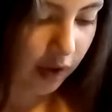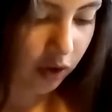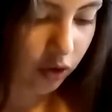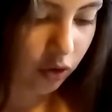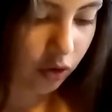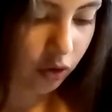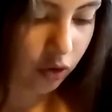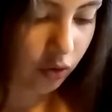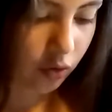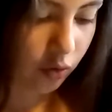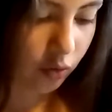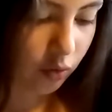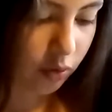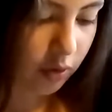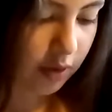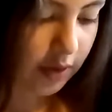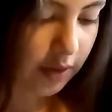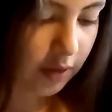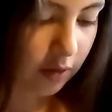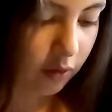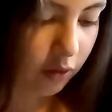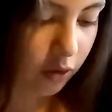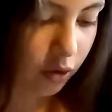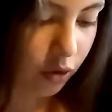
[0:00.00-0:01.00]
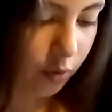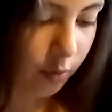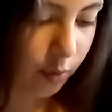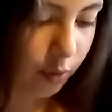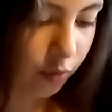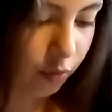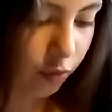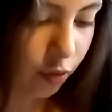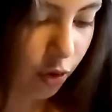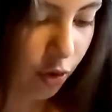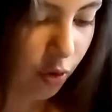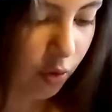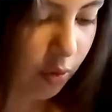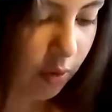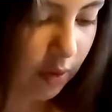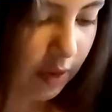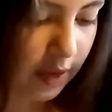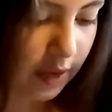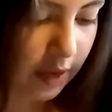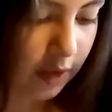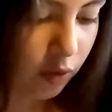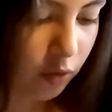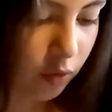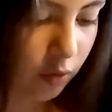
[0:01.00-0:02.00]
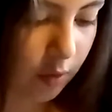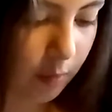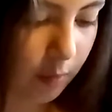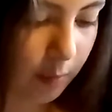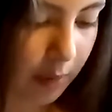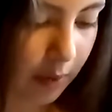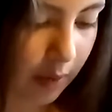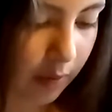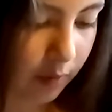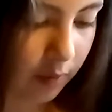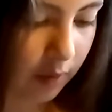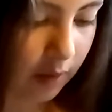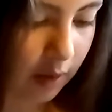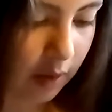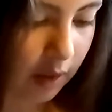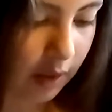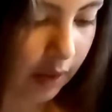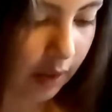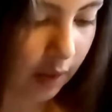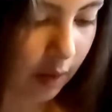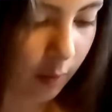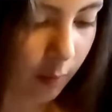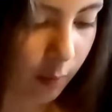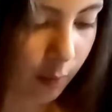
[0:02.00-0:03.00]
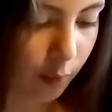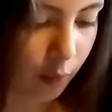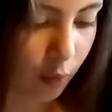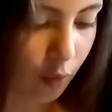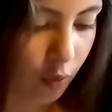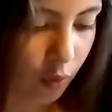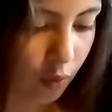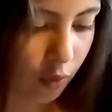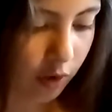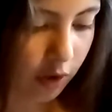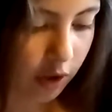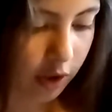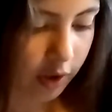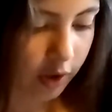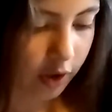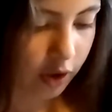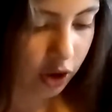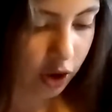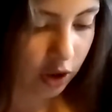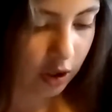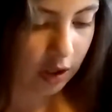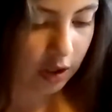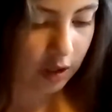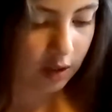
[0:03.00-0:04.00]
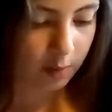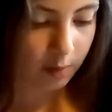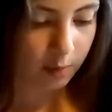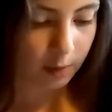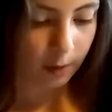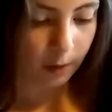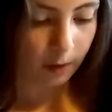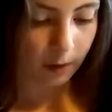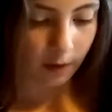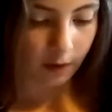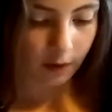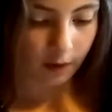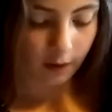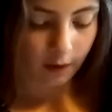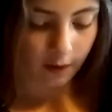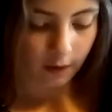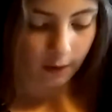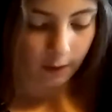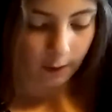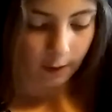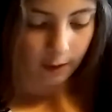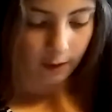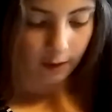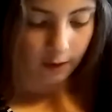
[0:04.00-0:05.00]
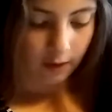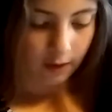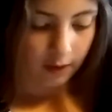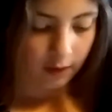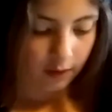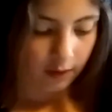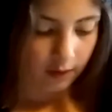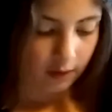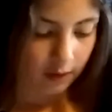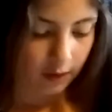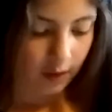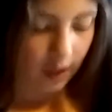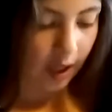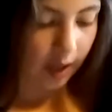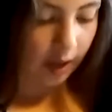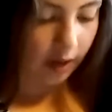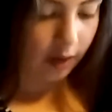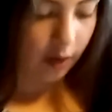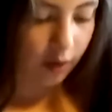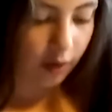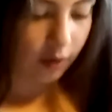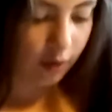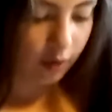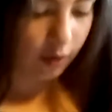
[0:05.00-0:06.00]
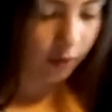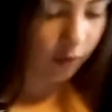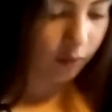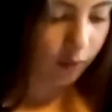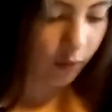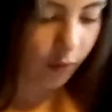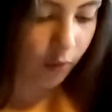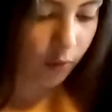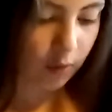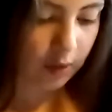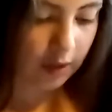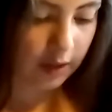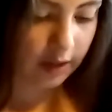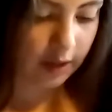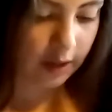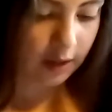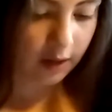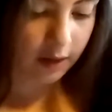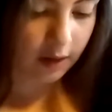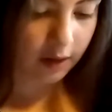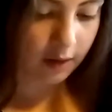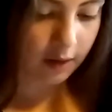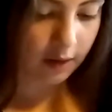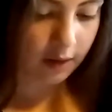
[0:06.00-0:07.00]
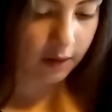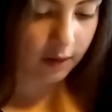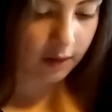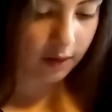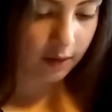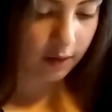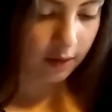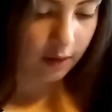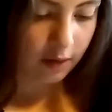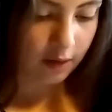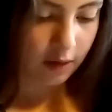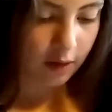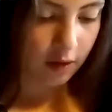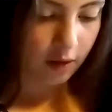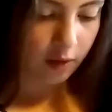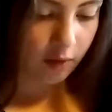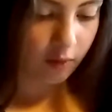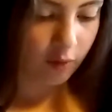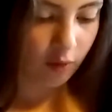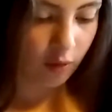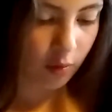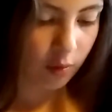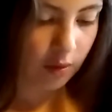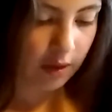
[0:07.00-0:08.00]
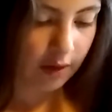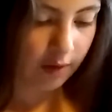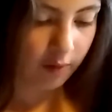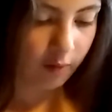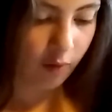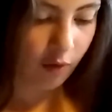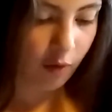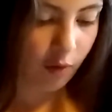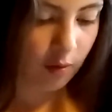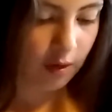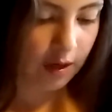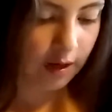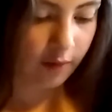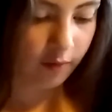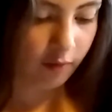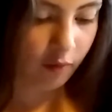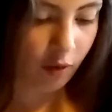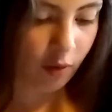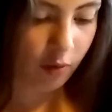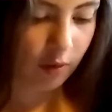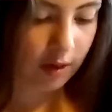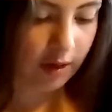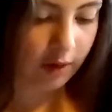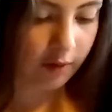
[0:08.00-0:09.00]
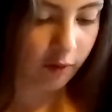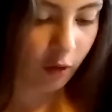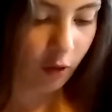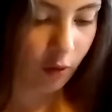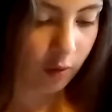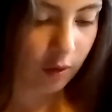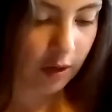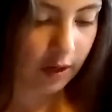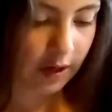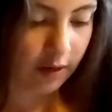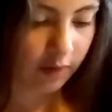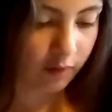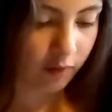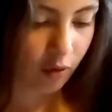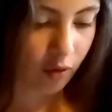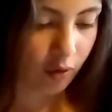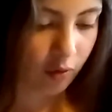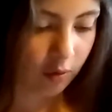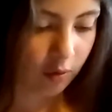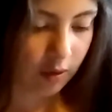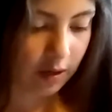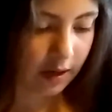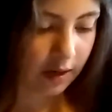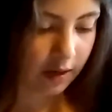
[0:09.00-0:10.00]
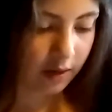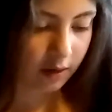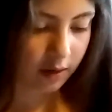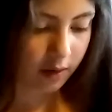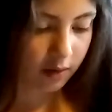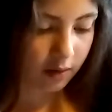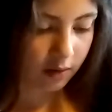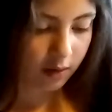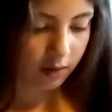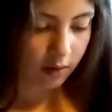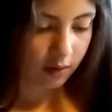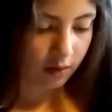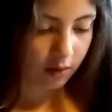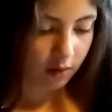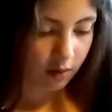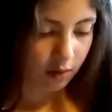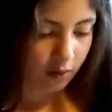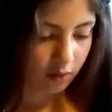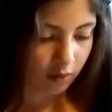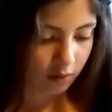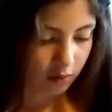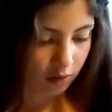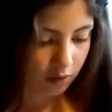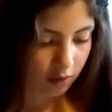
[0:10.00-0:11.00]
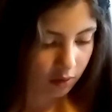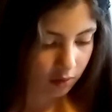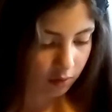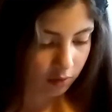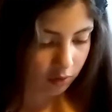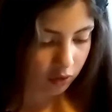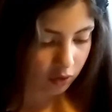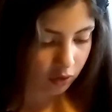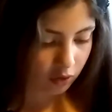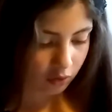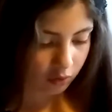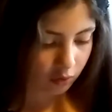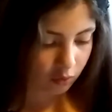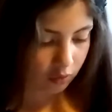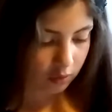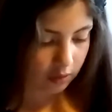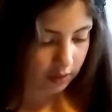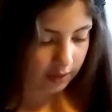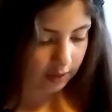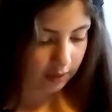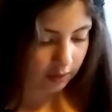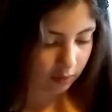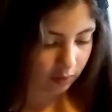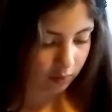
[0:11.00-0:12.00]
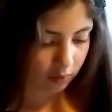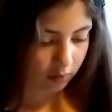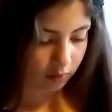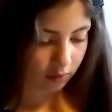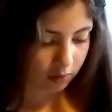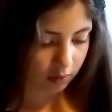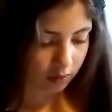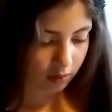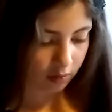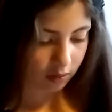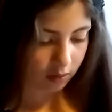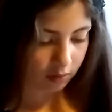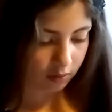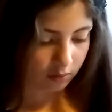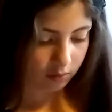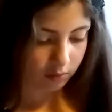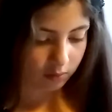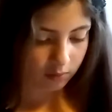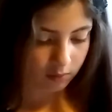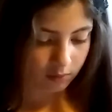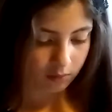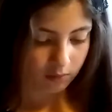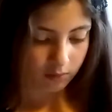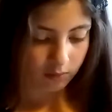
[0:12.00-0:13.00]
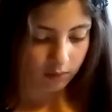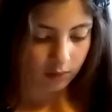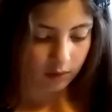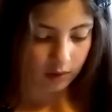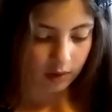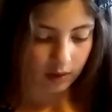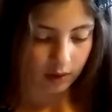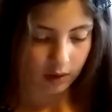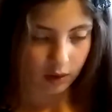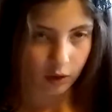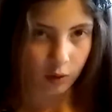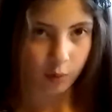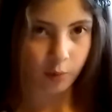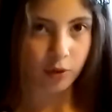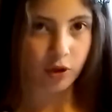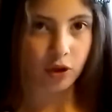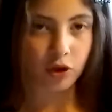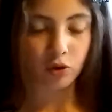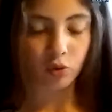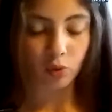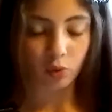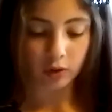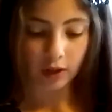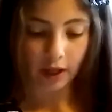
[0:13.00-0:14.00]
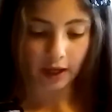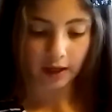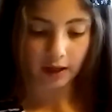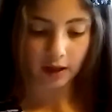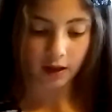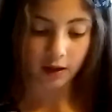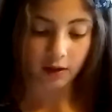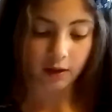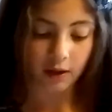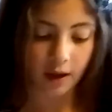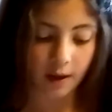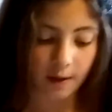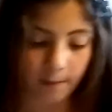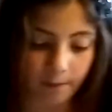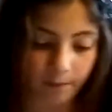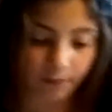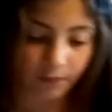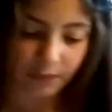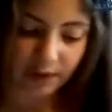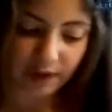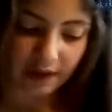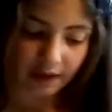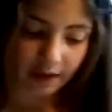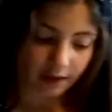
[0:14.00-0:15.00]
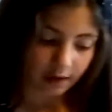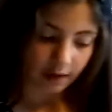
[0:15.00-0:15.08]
Make sure it's all sealed up. Roll it into about like a ball shape. Okay, roll it. Roll it, roll it, roll it, roll it, roll it. Oh no, it's not all sealed. Okay, nobody saw that either.